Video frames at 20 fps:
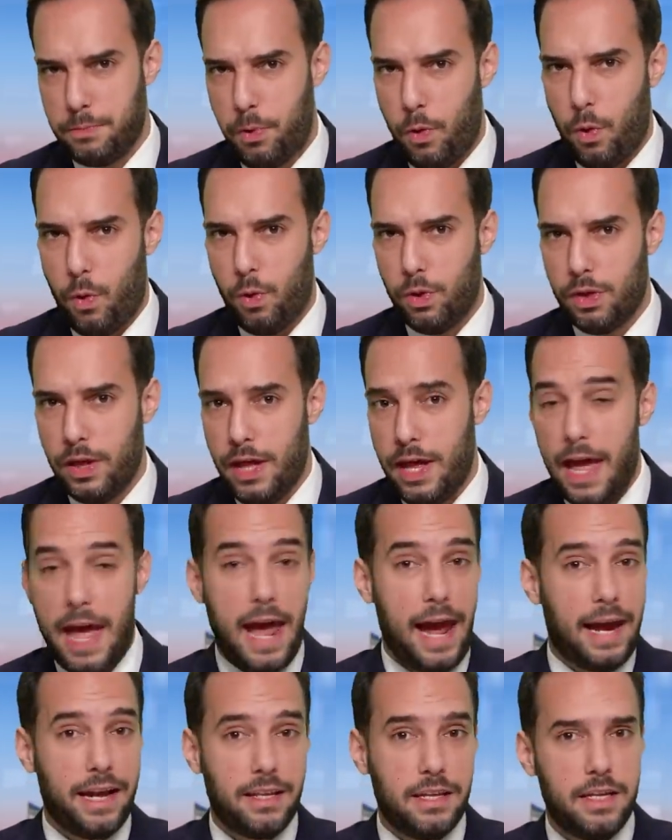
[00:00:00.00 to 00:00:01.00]
poll,
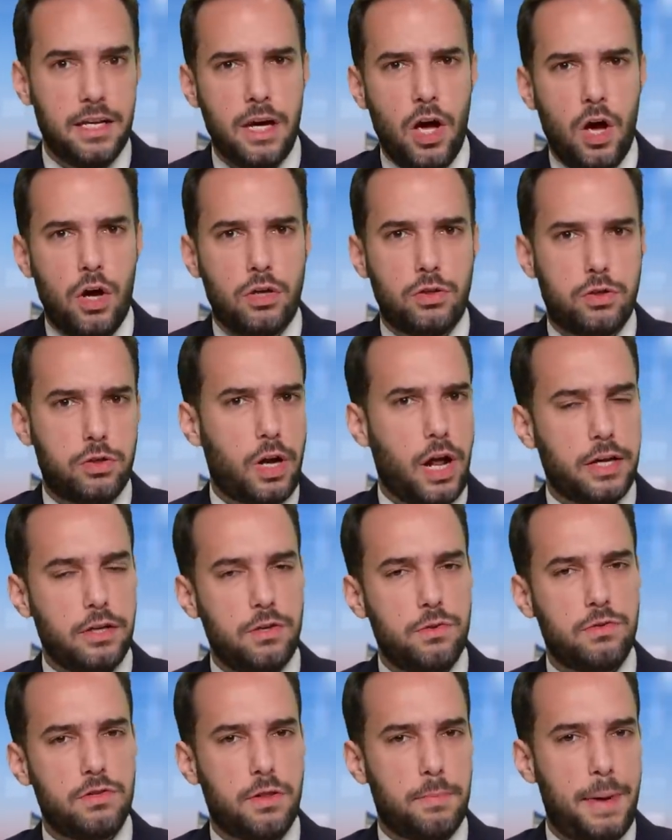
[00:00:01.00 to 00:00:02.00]
and the "Should I
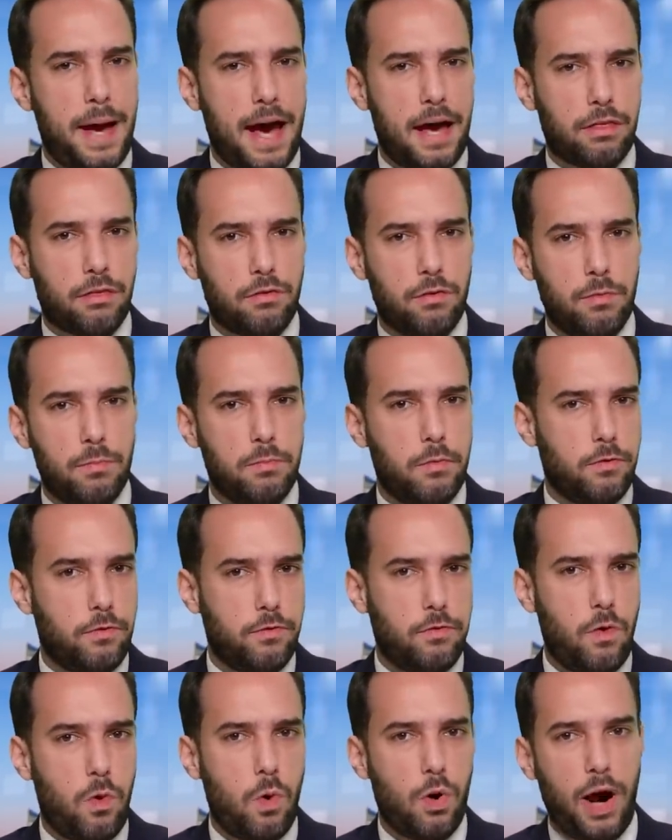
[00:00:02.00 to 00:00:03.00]
use the bathroom
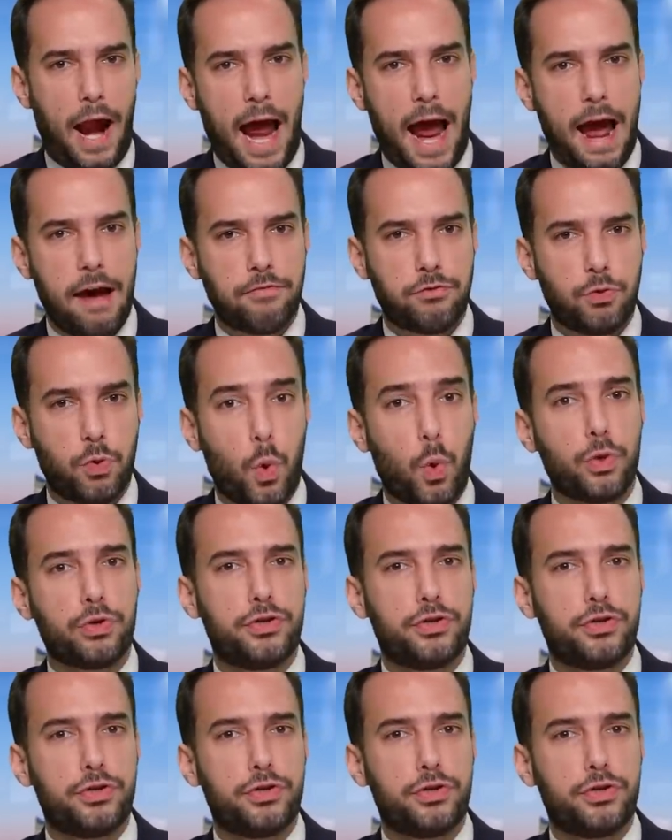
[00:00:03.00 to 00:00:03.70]
before, after, or